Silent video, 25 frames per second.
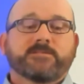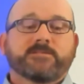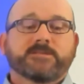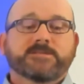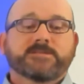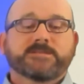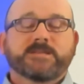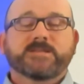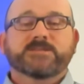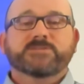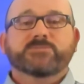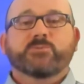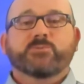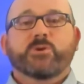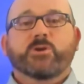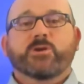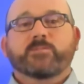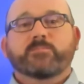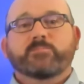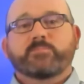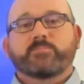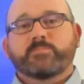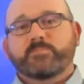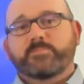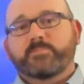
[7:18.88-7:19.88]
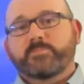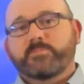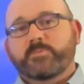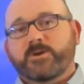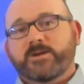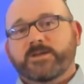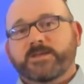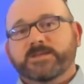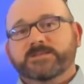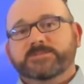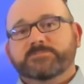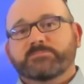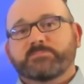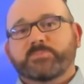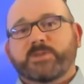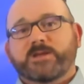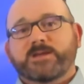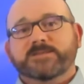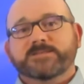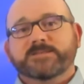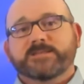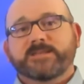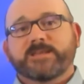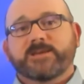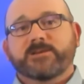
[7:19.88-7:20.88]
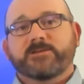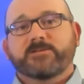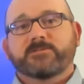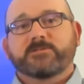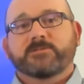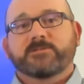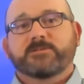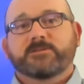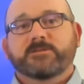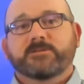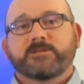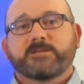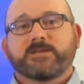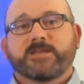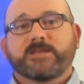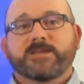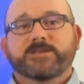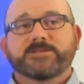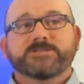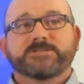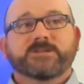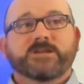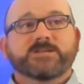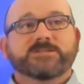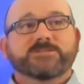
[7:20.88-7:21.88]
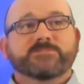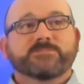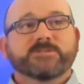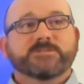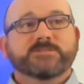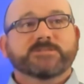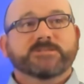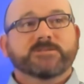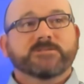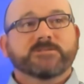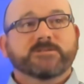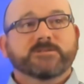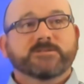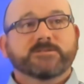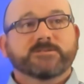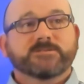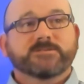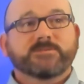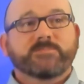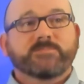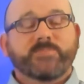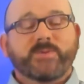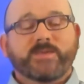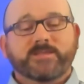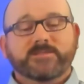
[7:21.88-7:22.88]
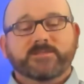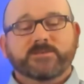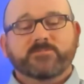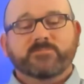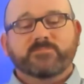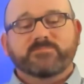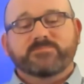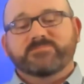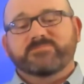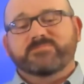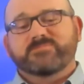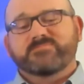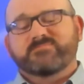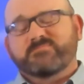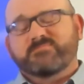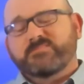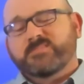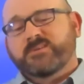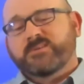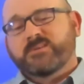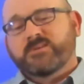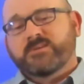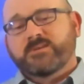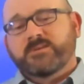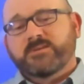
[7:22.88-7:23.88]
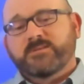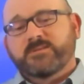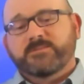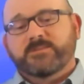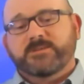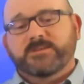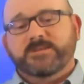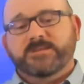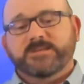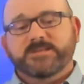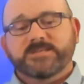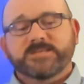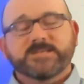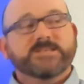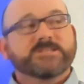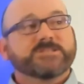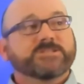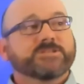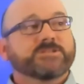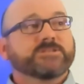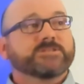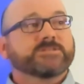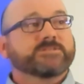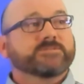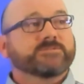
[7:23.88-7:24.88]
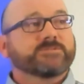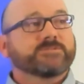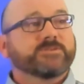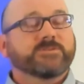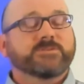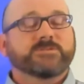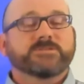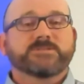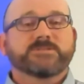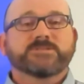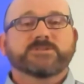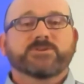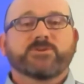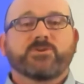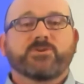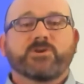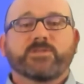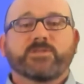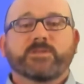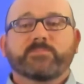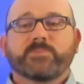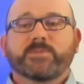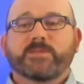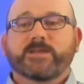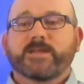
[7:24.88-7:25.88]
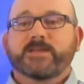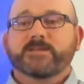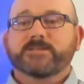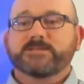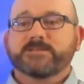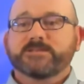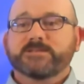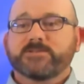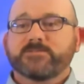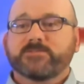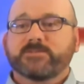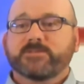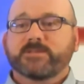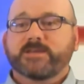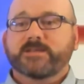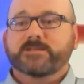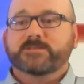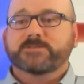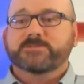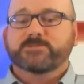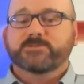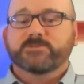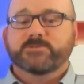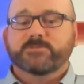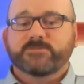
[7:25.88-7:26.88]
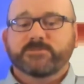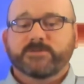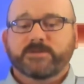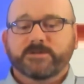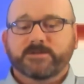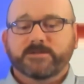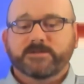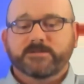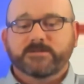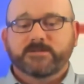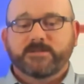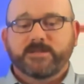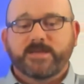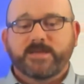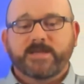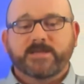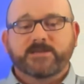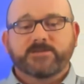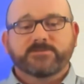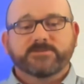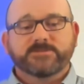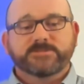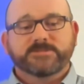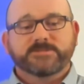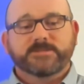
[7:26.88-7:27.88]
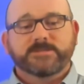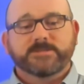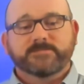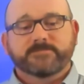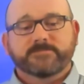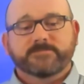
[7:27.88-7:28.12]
test work, I guess, plus our judgment to pick the conditions to design the plant to give you that sort of accuracy.